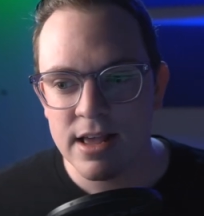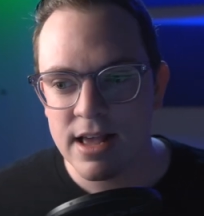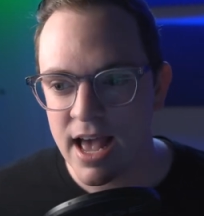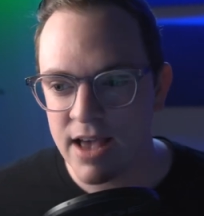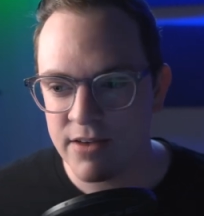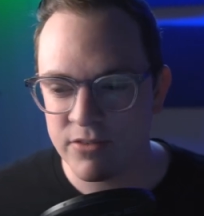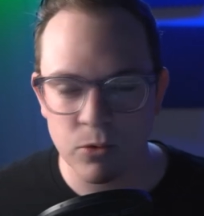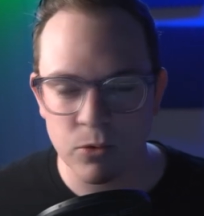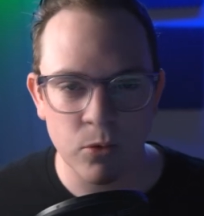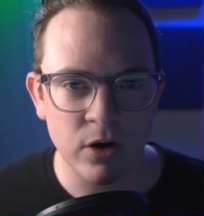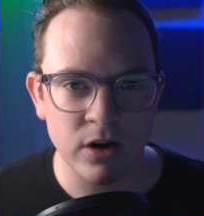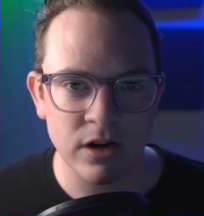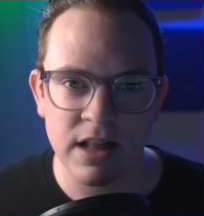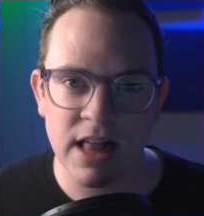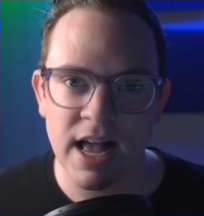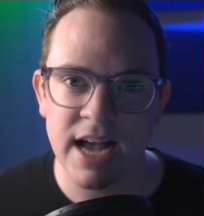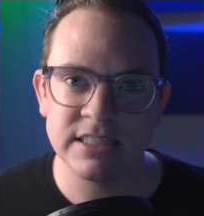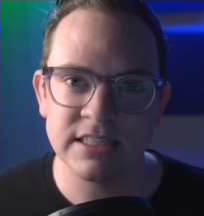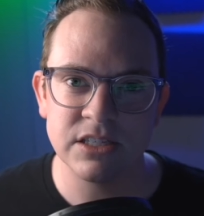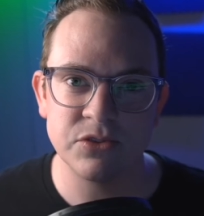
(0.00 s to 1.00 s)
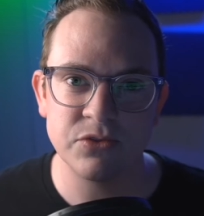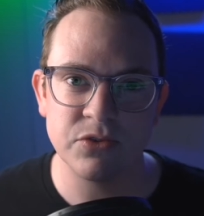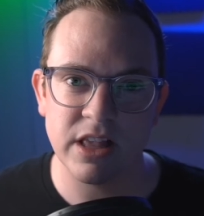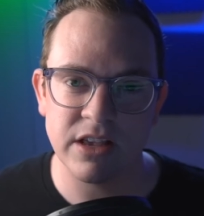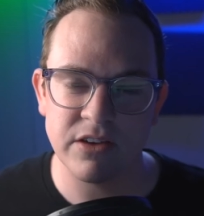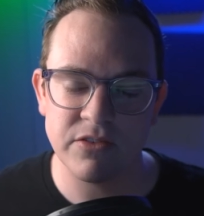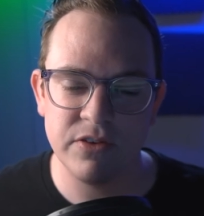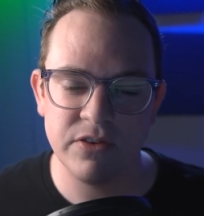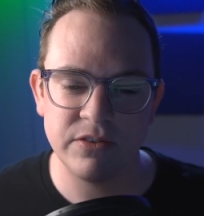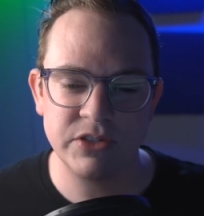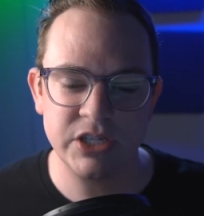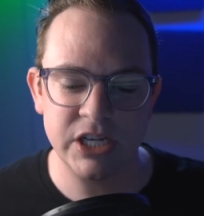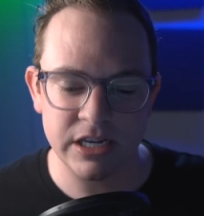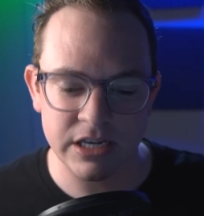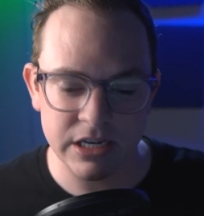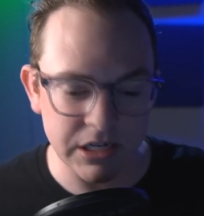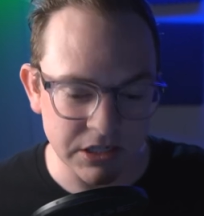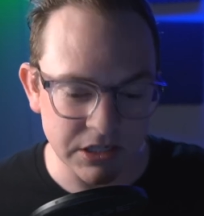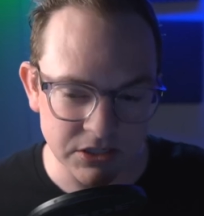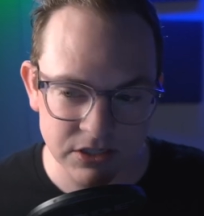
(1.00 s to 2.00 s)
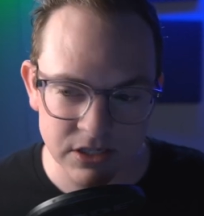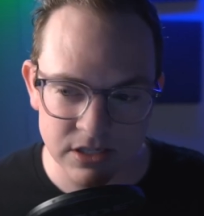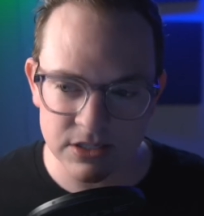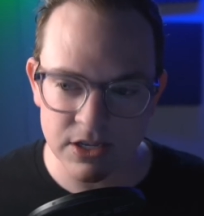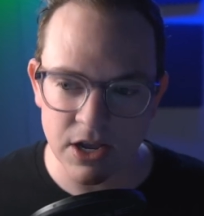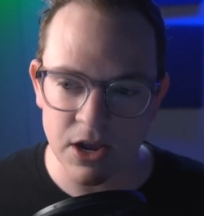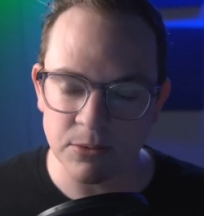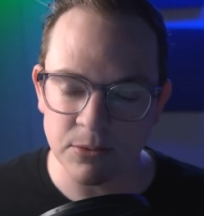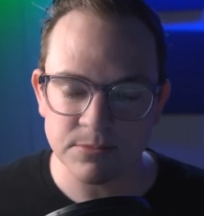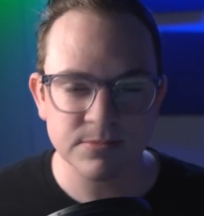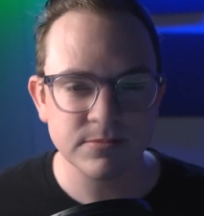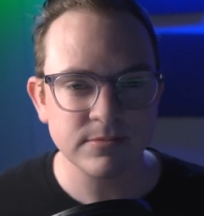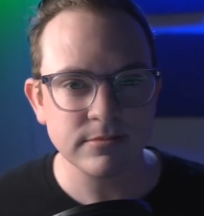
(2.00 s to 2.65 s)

I haven't worn glasses for like 15 years, so